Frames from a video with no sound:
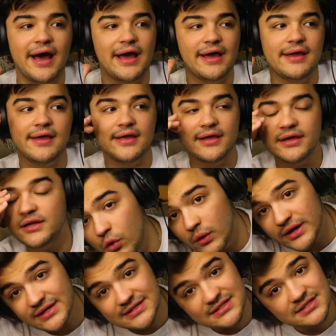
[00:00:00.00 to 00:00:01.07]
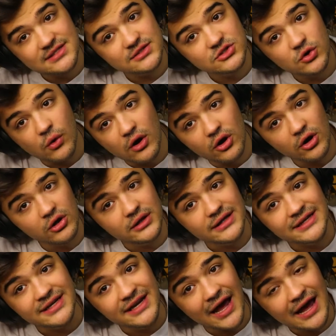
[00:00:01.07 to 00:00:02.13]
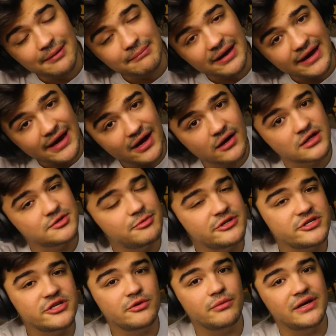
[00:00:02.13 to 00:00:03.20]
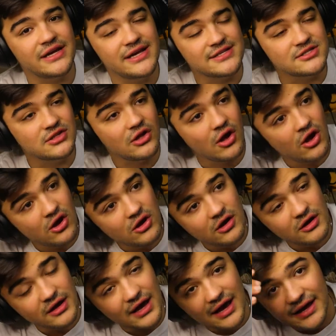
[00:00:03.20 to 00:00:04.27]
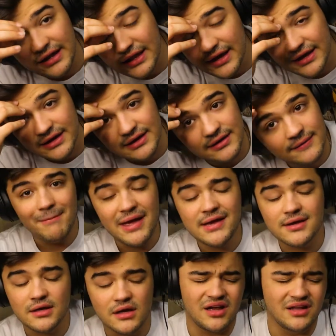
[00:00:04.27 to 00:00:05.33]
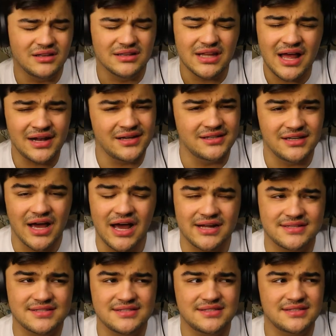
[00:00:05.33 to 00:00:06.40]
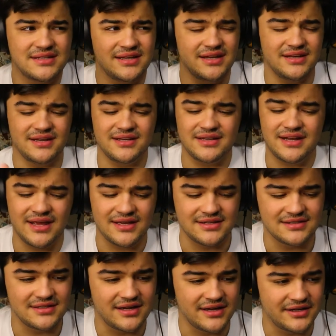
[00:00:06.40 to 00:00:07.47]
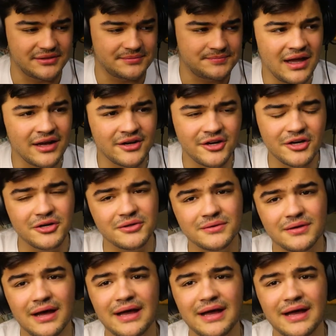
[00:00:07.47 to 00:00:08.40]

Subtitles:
I twist, twirl, and knot my hair, especially when it gets long. I like make a lot of knots in it, and I don't know.